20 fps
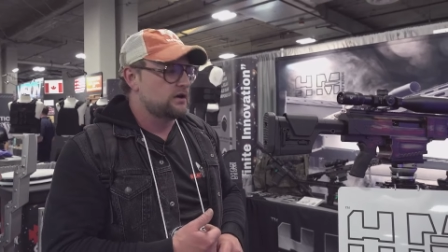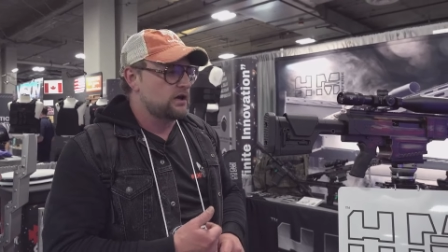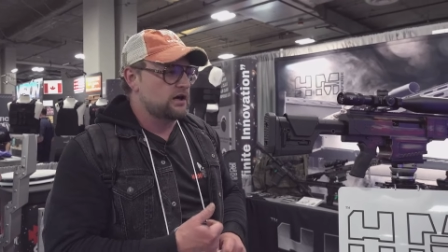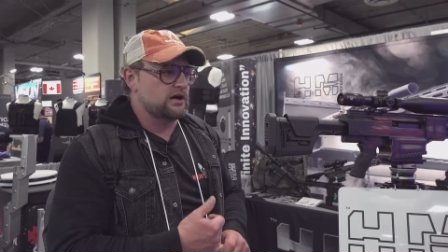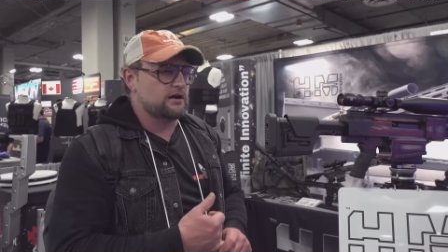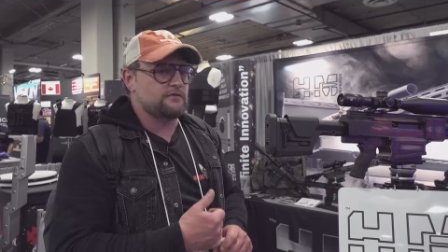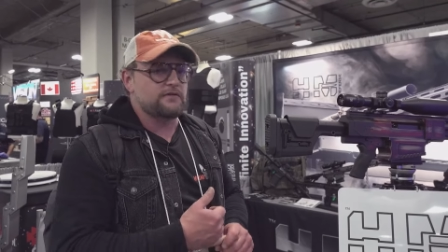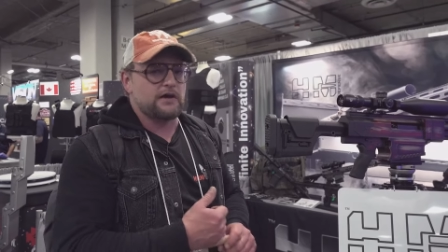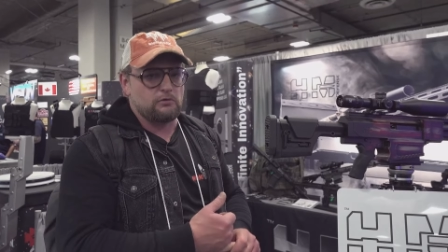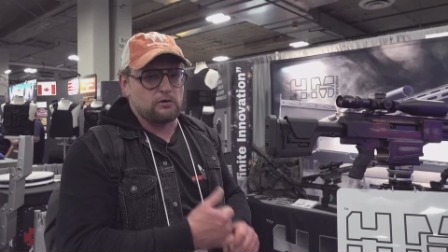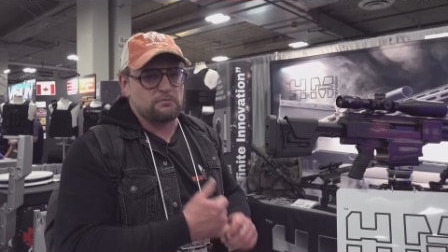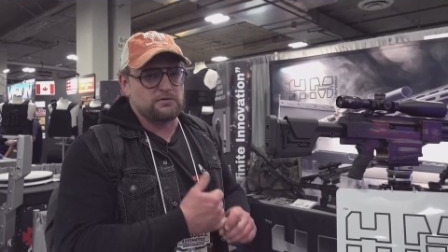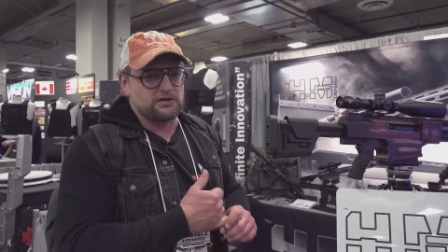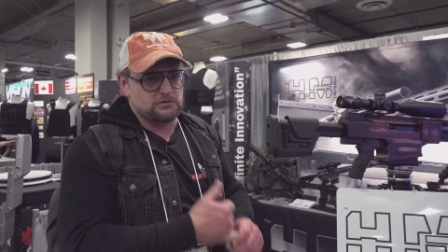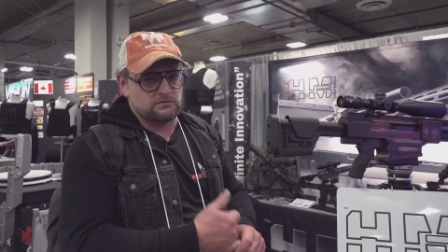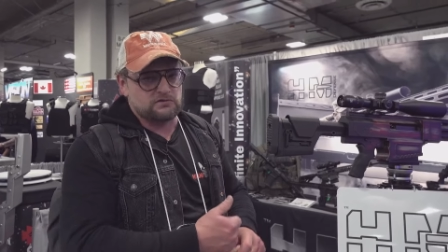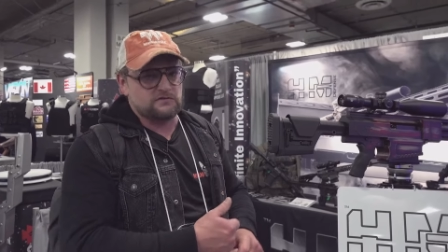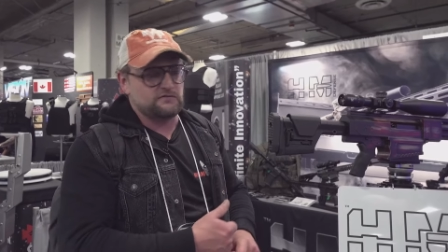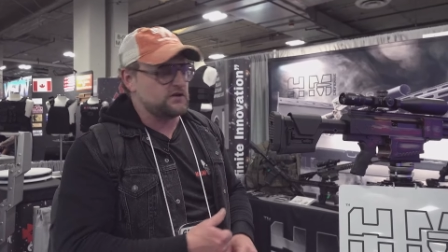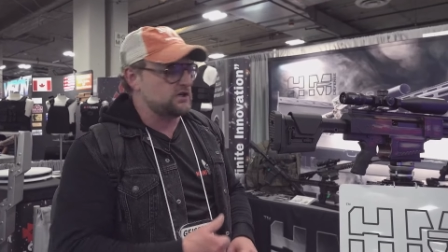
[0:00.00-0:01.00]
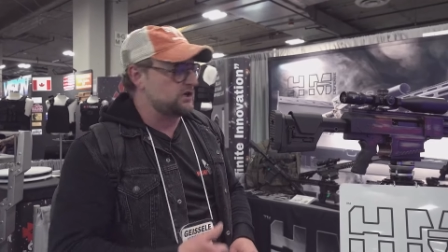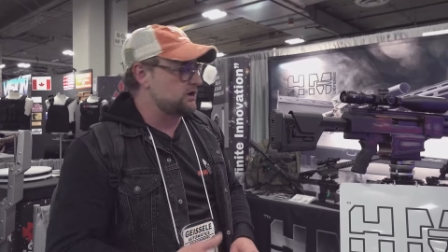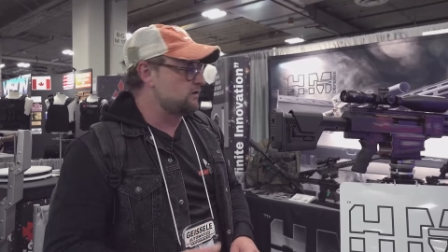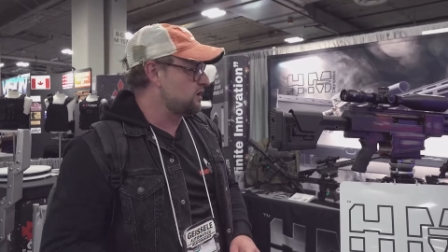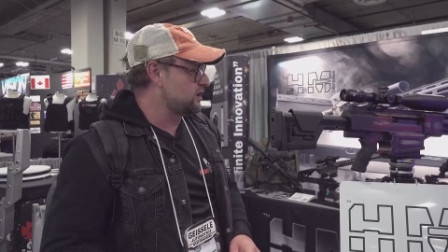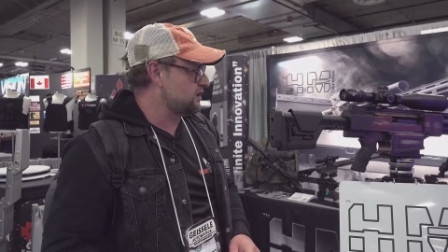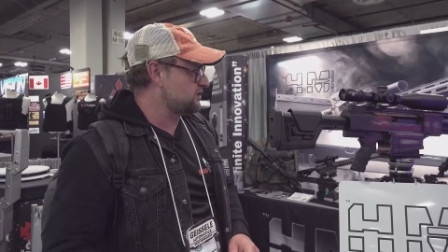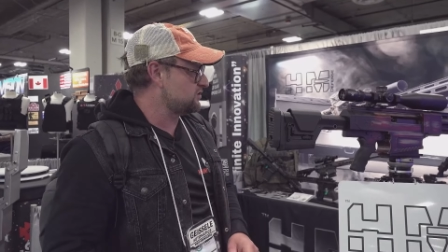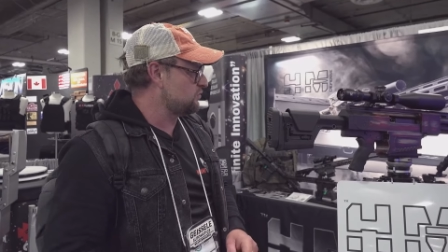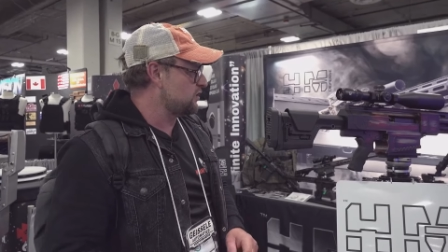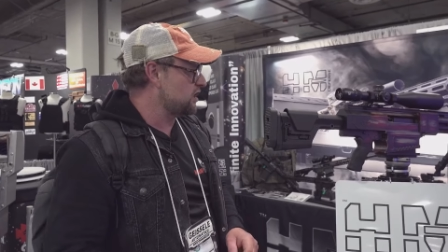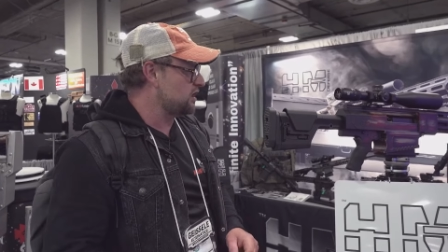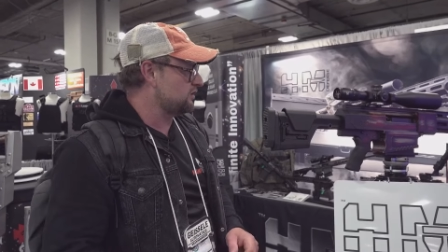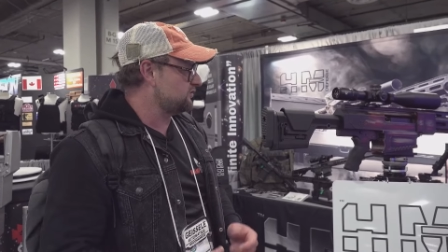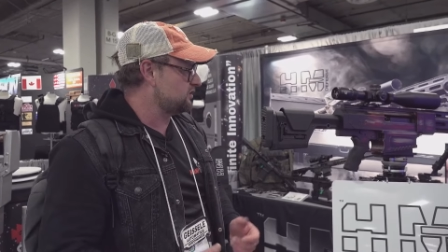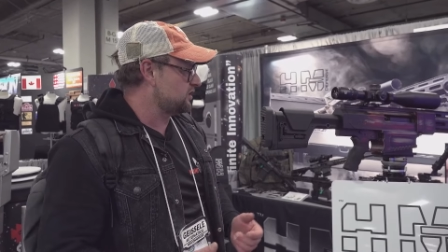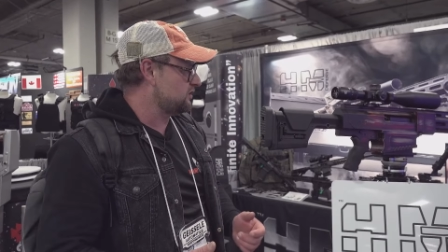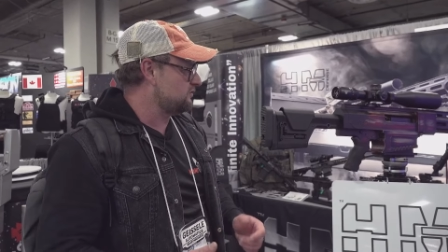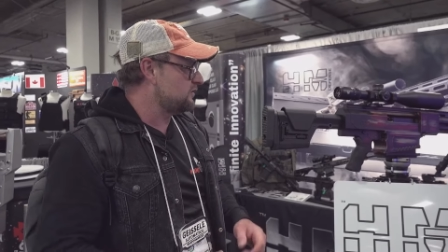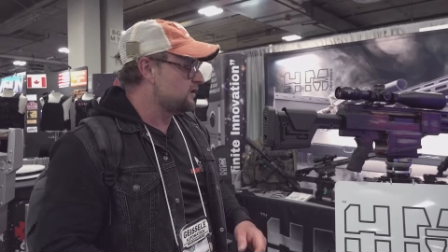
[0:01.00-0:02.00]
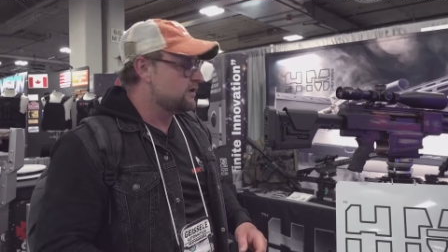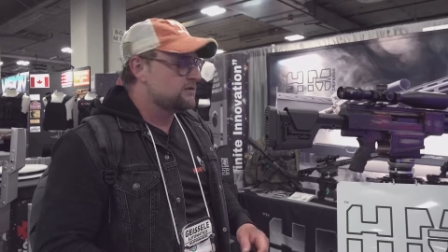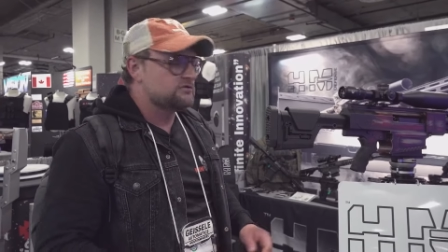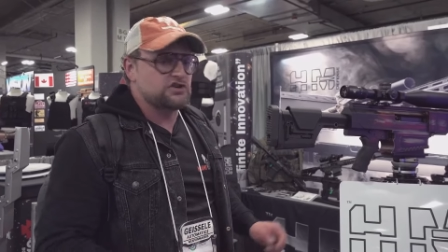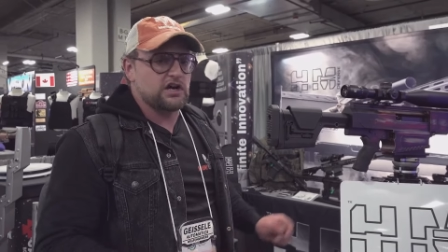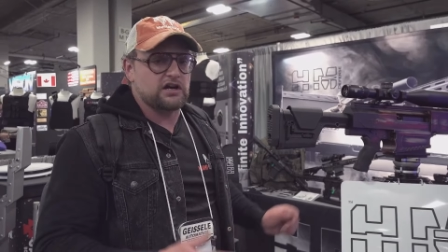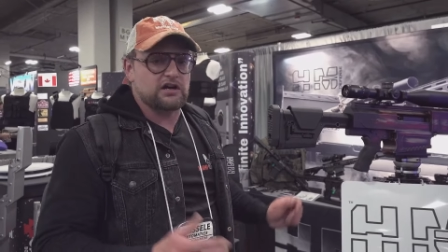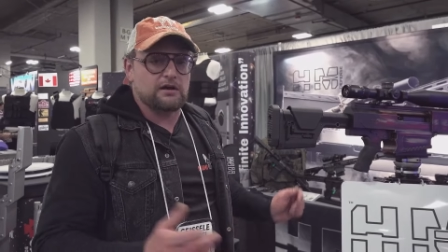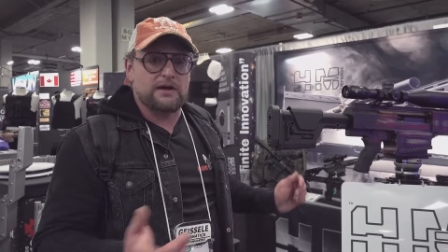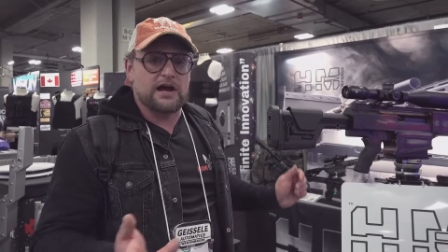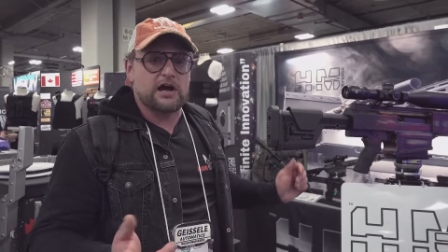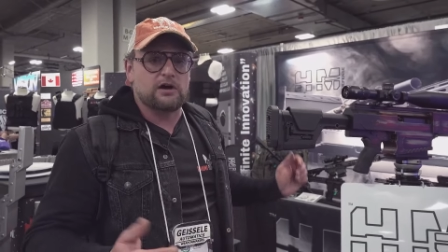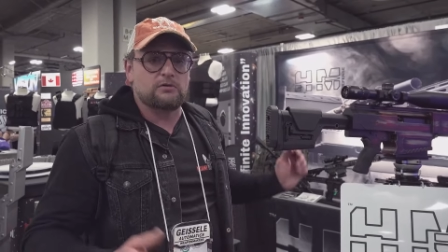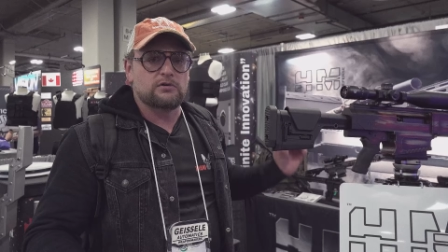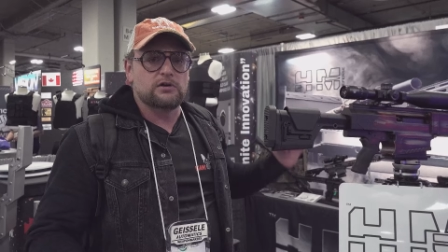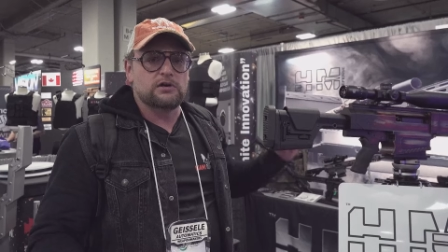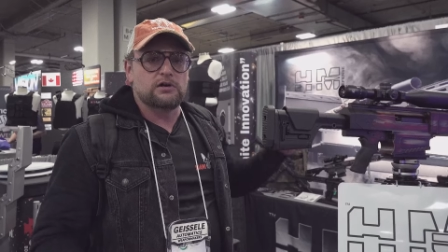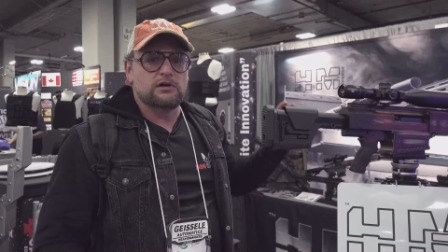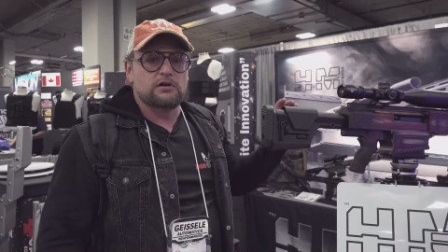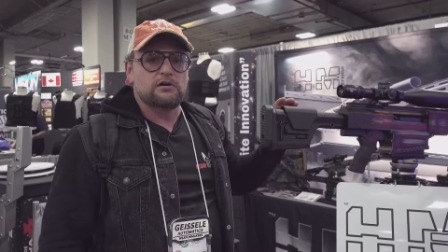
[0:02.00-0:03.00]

uh, that we'll be doing a video on as well. So check them out,